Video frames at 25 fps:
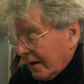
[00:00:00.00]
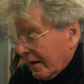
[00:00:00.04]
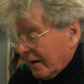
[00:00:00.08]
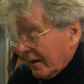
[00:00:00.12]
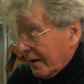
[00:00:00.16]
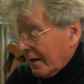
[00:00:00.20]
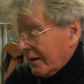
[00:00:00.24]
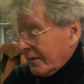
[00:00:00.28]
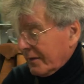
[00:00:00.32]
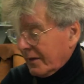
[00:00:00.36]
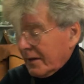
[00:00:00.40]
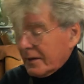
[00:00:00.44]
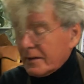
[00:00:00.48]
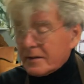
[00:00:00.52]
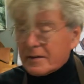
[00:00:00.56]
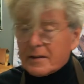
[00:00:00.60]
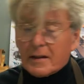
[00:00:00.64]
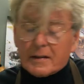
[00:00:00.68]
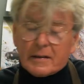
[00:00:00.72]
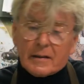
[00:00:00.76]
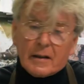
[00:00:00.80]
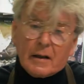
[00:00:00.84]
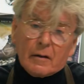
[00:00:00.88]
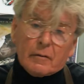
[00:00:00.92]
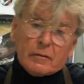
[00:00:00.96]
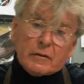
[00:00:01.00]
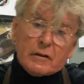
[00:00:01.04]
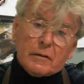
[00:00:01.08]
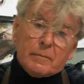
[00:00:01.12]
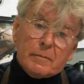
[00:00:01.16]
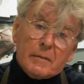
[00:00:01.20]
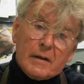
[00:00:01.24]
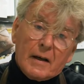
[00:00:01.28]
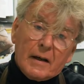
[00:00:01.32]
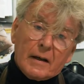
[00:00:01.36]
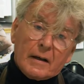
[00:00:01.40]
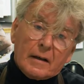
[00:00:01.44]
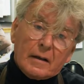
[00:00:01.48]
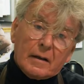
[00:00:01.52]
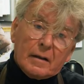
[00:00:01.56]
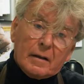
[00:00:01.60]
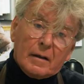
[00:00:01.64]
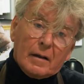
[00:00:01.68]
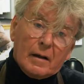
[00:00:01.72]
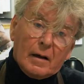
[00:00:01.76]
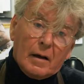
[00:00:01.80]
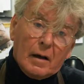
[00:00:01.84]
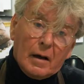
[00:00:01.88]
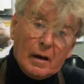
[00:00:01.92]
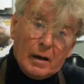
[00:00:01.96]
I then set out to make
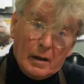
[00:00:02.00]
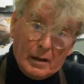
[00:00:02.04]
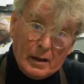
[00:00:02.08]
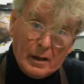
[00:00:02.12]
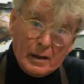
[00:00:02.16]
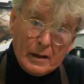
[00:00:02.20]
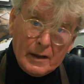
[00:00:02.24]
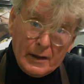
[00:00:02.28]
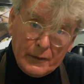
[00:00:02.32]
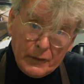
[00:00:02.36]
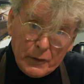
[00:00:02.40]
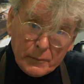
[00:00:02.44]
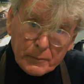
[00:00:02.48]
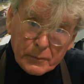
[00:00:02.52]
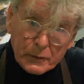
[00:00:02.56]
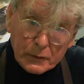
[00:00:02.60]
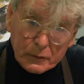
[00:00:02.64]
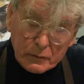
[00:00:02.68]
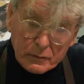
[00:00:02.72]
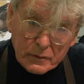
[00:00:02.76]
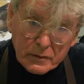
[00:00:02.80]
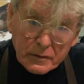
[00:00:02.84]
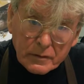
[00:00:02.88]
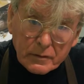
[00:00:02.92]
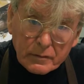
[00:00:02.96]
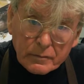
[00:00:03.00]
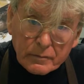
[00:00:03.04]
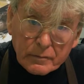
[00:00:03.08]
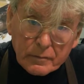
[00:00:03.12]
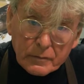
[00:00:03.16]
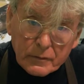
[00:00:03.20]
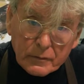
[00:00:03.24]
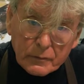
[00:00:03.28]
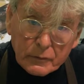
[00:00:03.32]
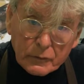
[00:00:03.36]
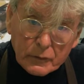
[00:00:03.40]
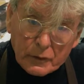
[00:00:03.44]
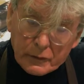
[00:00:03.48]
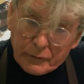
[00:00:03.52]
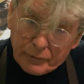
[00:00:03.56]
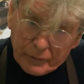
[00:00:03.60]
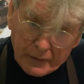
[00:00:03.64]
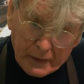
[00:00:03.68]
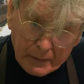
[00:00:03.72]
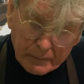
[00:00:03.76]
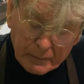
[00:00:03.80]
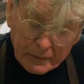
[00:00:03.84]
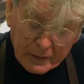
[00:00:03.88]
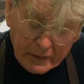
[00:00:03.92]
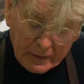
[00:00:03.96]
a leather boot, not
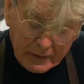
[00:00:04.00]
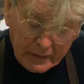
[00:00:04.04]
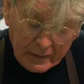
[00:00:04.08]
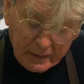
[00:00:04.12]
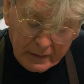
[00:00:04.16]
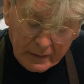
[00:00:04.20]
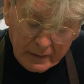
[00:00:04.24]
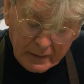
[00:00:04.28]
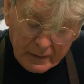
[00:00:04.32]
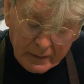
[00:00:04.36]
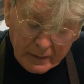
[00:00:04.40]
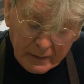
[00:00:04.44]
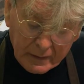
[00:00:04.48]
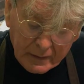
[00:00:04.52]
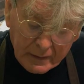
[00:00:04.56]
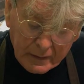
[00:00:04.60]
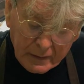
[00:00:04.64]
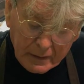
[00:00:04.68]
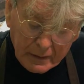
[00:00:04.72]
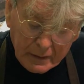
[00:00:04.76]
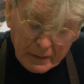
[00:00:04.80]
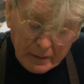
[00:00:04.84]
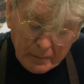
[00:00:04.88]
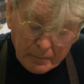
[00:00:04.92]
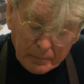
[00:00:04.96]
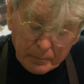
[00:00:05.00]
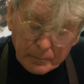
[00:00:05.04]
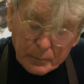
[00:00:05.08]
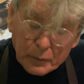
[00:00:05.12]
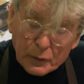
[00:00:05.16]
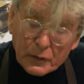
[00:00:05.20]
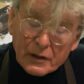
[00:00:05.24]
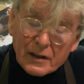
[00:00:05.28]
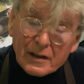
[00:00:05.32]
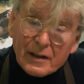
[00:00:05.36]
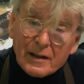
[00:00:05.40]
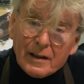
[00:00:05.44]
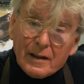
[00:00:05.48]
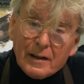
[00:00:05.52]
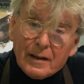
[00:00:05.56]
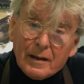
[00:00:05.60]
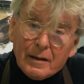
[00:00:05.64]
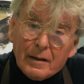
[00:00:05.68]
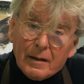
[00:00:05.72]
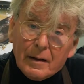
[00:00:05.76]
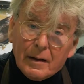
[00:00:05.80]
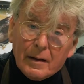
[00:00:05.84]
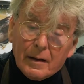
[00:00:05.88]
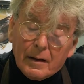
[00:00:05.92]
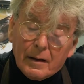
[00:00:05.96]
fabric, but
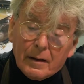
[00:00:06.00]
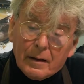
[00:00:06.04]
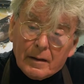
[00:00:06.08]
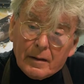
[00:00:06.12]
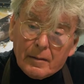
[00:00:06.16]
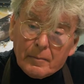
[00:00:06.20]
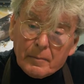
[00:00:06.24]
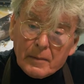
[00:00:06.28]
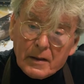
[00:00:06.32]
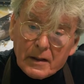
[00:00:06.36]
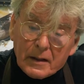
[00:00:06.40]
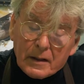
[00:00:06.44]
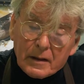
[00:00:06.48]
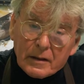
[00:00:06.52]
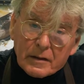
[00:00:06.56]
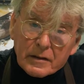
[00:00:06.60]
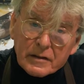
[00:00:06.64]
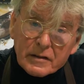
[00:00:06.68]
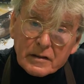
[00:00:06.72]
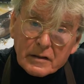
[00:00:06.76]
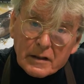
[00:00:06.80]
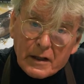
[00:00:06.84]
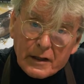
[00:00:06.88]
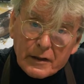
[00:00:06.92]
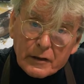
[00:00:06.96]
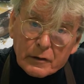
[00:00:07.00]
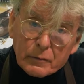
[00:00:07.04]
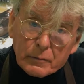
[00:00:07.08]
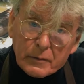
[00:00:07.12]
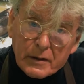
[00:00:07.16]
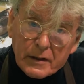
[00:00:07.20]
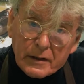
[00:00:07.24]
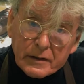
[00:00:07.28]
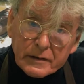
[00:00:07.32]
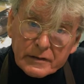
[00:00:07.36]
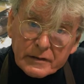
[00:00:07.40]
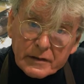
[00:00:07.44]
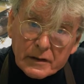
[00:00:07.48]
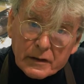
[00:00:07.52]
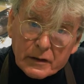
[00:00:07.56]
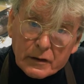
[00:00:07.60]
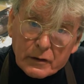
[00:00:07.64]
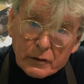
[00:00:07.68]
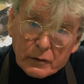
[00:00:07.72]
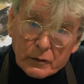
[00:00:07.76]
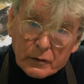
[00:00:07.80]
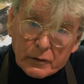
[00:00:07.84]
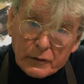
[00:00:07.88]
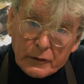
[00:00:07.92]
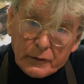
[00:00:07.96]
make it as lightweight as I
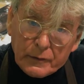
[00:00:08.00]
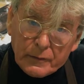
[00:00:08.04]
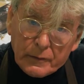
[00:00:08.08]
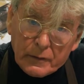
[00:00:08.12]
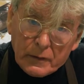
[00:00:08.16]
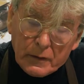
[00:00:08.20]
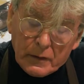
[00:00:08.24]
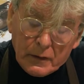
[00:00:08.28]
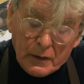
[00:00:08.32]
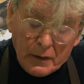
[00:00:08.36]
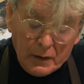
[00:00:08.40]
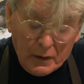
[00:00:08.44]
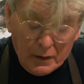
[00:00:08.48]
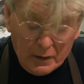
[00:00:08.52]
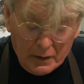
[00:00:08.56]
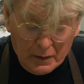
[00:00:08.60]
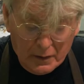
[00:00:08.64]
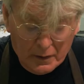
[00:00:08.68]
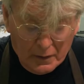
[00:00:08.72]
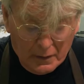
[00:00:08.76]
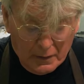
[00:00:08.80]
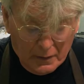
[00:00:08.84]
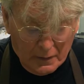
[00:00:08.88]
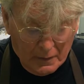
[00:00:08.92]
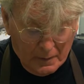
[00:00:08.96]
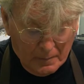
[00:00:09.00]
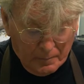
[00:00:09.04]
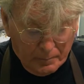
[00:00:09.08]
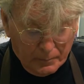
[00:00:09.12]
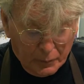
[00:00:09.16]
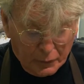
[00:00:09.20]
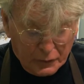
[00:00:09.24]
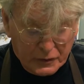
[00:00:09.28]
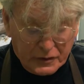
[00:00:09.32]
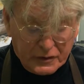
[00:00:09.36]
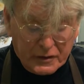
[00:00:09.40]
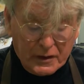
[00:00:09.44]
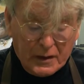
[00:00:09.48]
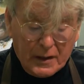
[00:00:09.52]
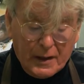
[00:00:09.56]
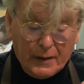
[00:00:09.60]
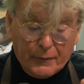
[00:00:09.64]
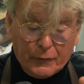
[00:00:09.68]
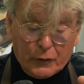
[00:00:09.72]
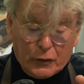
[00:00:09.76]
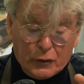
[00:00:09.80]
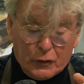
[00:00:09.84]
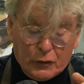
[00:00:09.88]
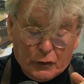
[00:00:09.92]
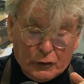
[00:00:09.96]
could, but still
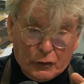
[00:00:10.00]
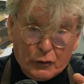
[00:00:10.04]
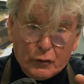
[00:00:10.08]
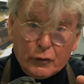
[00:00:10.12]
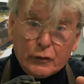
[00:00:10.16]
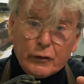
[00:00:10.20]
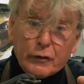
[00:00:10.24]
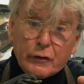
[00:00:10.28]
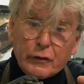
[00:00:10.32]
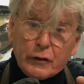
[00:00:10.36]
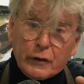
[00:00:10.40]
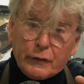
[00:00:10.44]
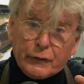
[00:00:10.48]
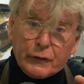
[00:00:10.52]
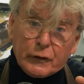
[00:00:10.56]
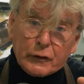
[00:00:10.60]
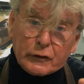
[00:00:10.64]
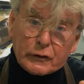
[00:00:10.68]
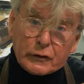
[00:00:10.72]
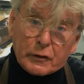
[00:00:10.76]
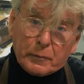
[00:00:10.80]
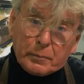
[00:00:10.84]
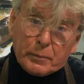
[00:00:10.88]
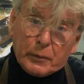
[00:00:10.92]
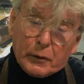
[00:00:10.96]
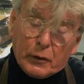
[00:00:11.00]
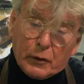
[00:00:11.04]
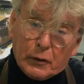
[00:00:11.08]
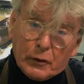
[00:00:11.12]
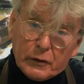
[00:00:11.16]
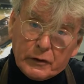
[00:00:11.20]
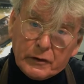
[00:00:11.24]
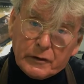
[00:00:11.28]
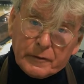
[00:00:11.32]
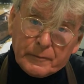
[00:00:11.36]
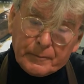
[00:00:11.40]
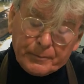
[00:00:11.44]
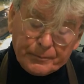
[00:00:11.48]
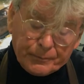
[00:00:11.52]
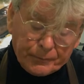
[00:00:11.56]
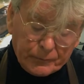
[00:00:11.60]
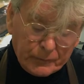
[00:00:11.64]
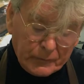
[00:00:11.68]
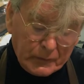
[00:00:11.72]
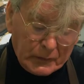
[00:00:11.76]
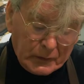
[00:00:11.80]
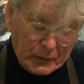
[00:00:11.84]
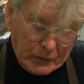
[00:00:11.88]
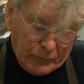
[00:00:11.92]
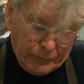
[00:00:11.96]
have good underfoot support,
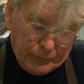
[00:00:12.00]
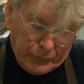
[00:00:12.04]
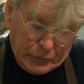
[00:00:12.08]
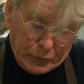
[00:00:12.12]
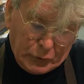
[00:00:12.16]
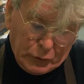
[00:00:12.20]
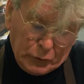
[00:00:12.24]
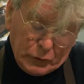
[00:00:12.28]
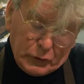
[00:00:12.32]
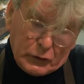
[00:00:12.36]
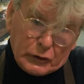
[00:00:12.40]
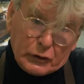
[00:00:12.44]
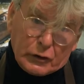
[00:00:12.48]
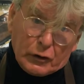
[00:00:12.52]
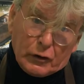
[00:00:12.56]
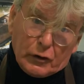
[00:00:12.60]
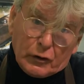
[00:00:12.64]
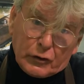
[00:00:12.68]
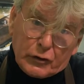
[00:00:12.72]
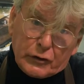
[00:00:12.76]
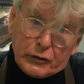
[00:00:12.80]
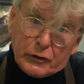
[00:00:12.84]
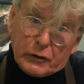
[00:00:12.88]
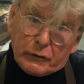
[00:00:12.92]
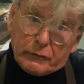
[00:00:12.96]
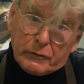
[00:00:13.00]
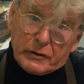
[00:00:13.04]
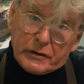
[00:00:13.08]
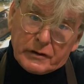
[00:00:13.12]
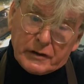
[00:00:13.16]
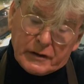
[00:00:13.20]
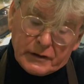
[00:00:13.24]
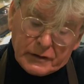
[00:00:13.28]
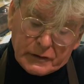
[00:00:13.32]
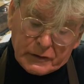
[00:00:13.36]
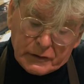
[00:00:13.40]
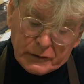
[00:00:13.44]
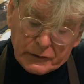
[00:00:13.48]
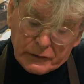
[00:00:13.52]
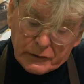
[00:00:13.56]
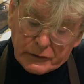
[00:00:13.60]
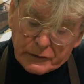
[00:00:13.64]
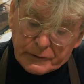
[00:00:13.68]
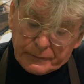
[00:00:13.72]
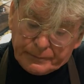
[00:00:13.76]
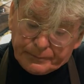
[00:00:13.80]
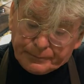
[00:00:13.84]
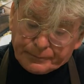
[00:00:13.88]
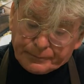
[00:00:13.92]
good torsional resistance,